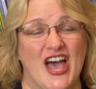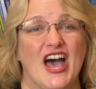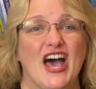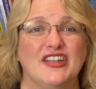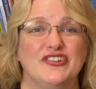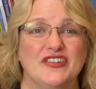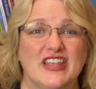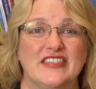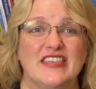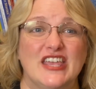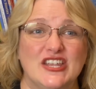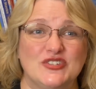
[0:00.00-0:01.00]

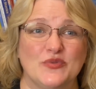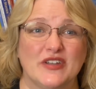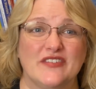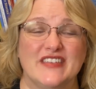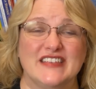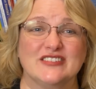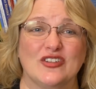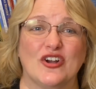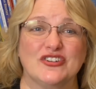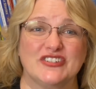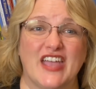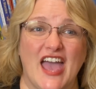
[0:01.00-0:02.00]
Underneath each one of these
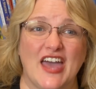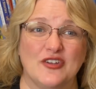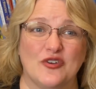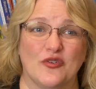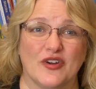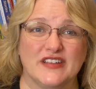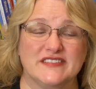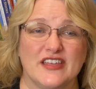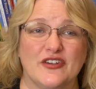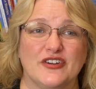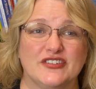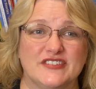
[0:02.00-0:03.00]
large categories,
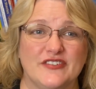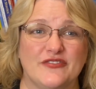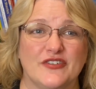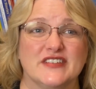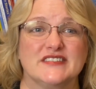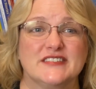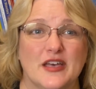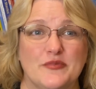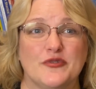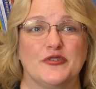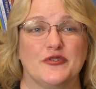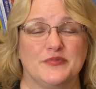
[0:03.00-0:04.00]
there are different
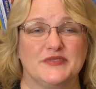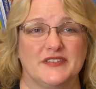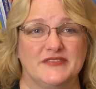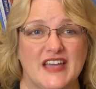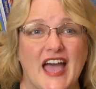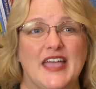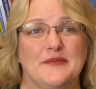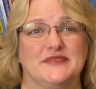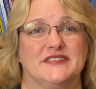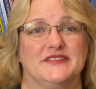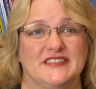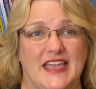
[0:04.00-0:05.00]
subgroups of
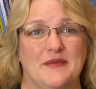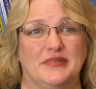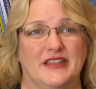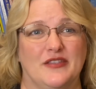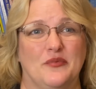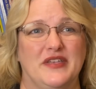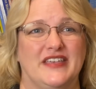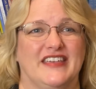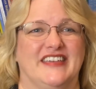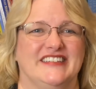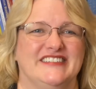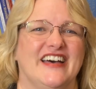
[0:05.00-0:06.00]
types of sampling that we
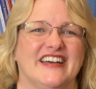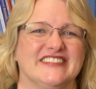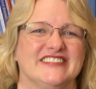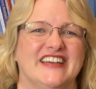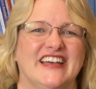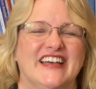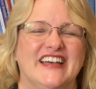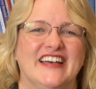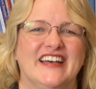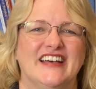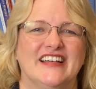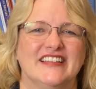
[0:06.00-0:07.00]
can conduct.
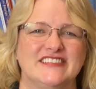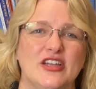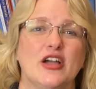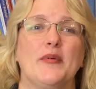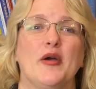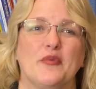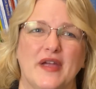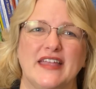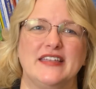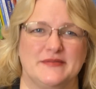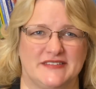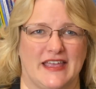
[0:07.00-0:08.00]
Let's talk about
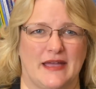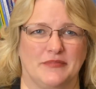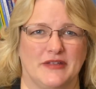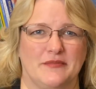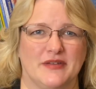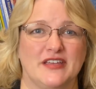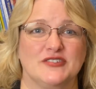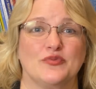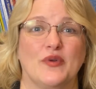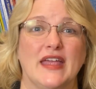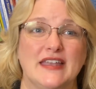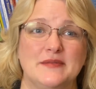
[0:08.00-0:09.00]
random sampling because
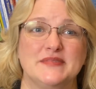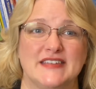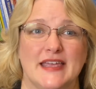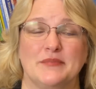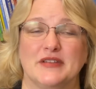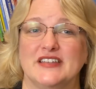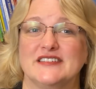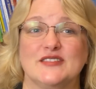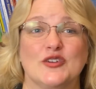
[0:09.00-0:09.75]
random sampling is the